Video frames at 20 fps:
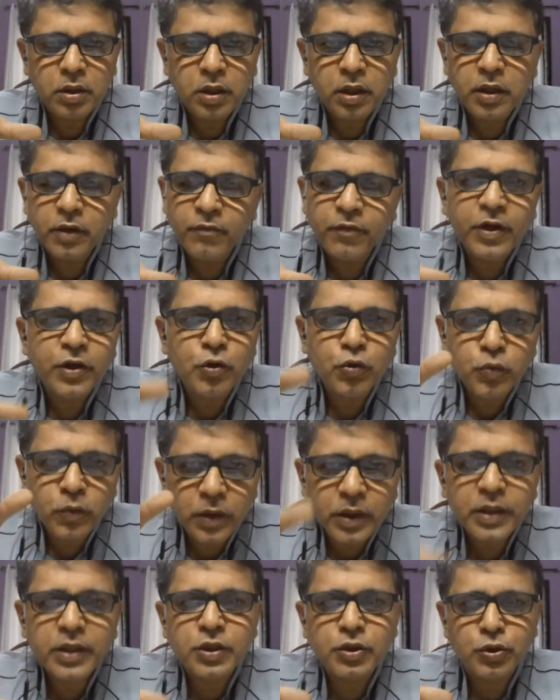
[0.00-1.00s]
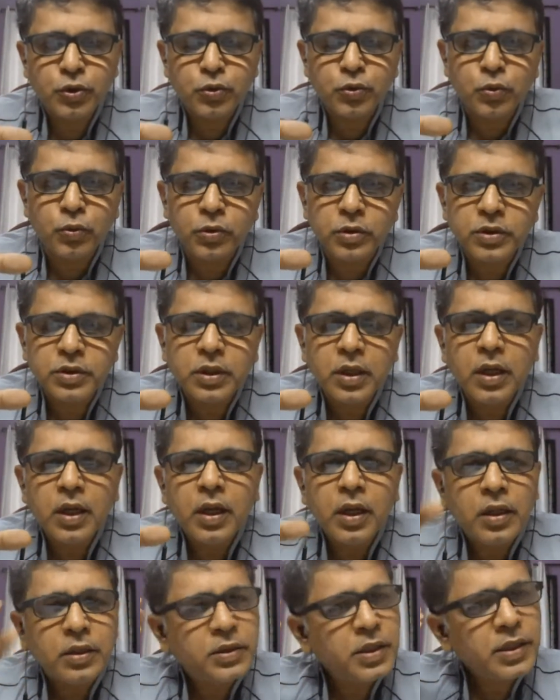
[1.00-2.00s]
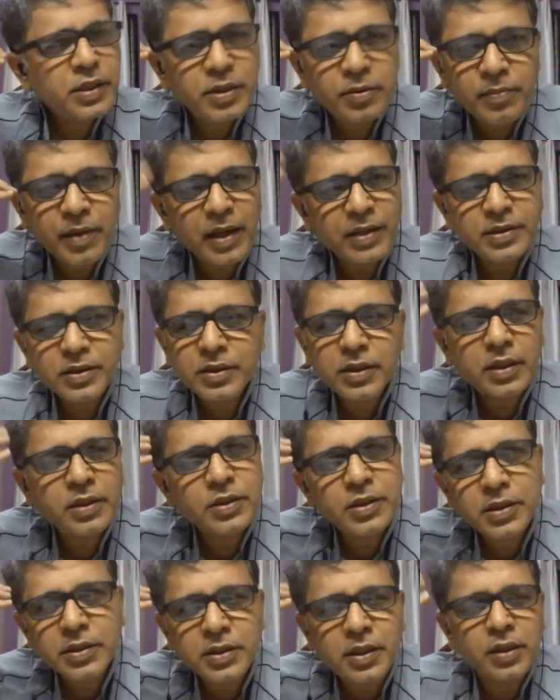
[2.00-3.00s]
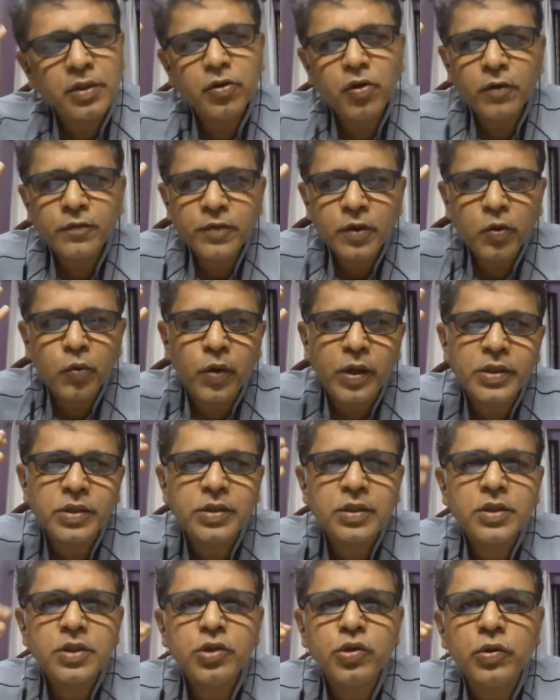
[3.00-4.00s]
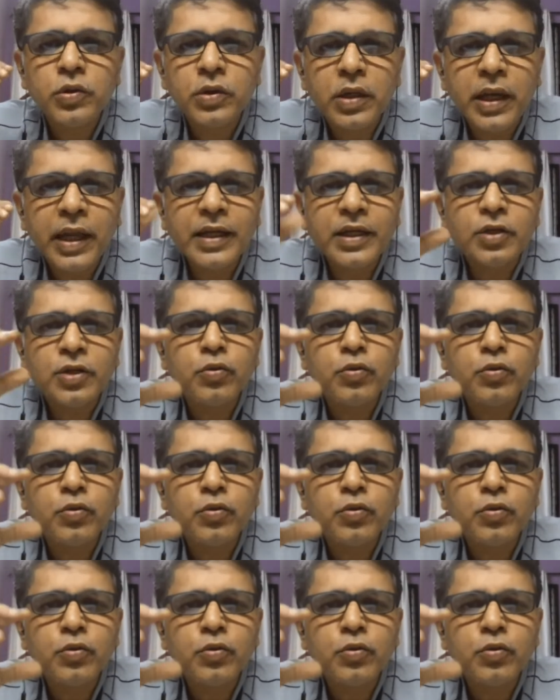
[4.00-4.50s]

okay, when you were in schools, just imagine and just think of the questions you